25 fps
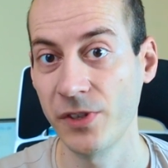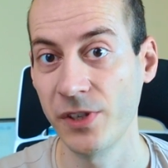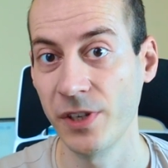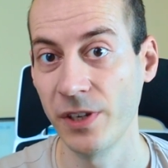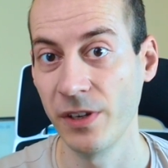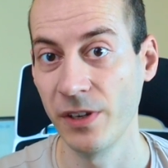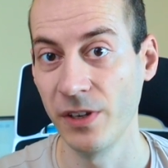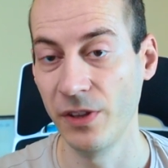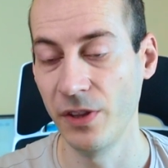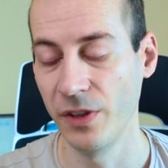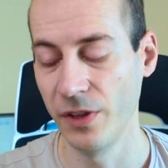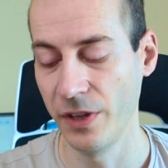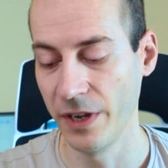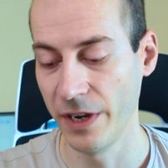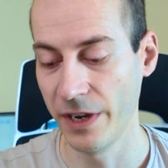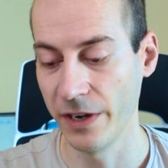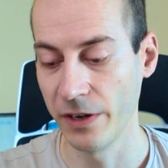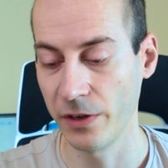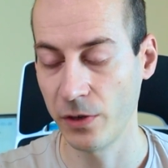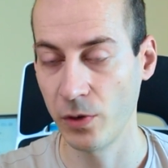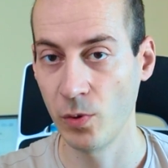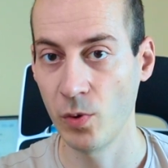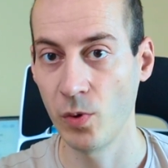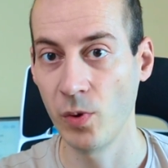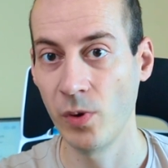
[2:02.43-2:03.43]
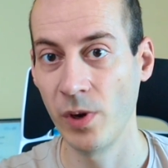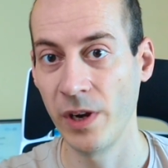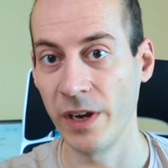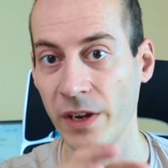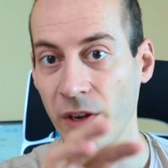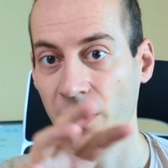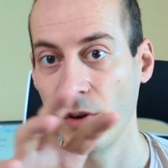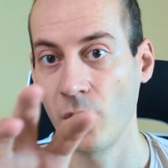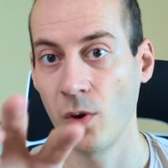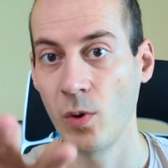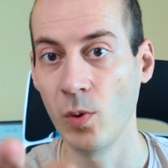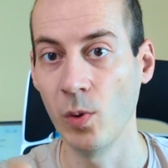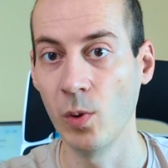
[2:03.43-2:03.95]
They are going
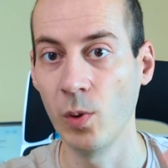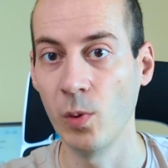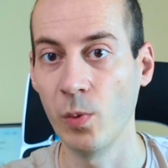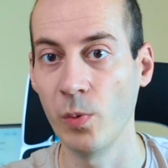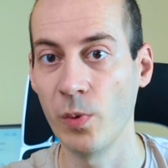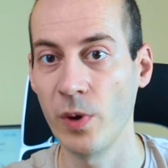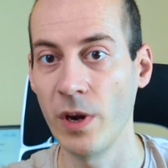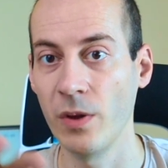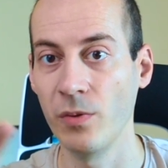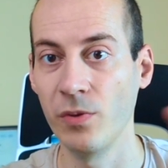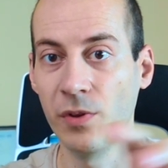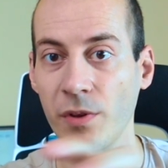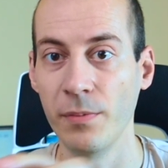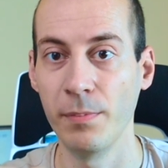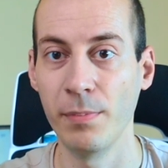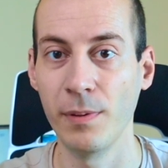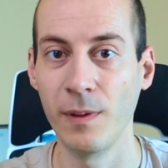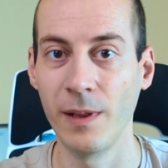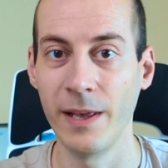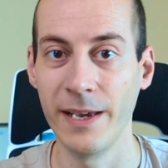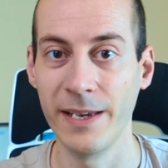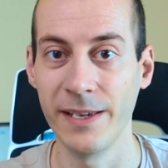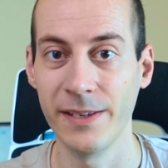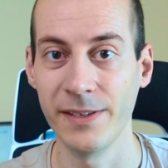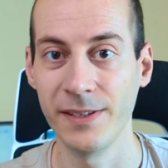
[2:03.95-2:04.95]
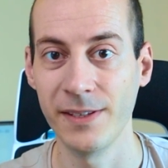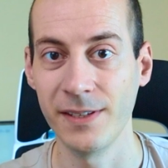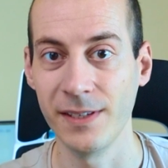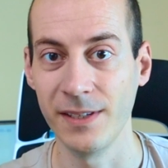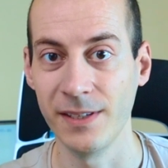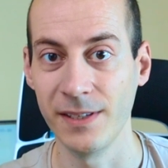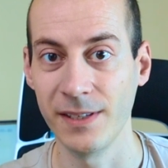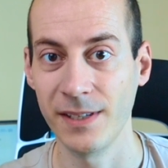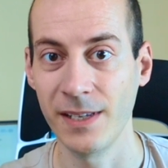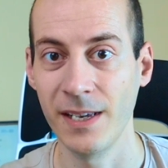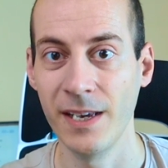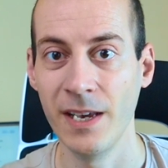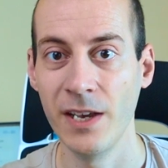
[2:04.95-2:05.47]
all around the
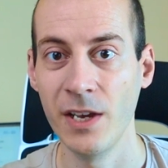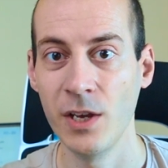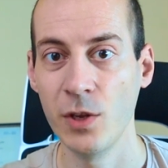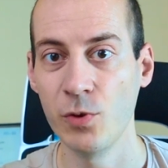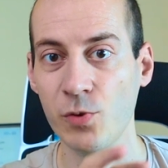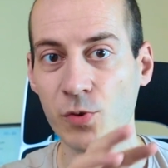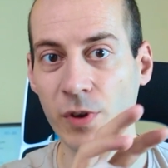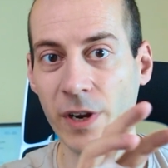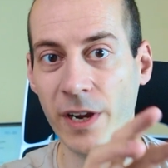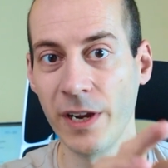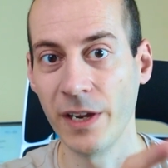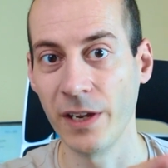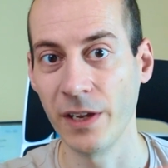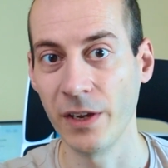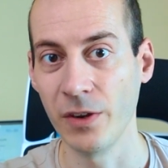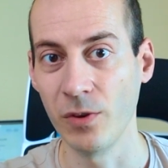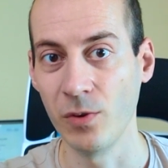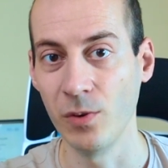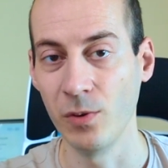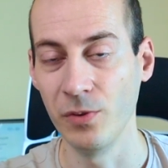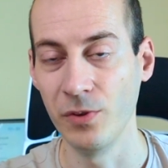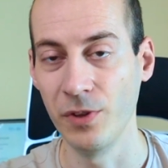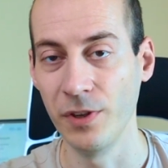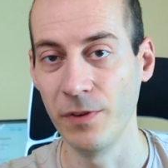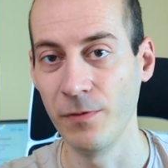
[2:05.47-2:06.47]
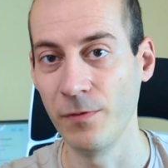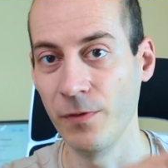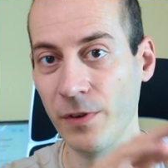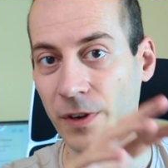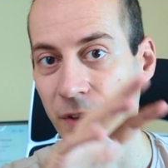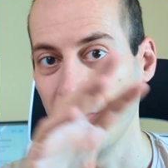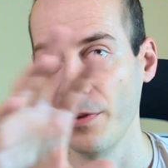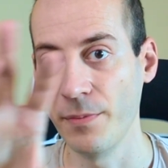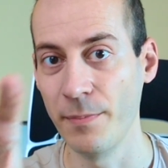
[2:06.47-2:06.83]
places, trying all different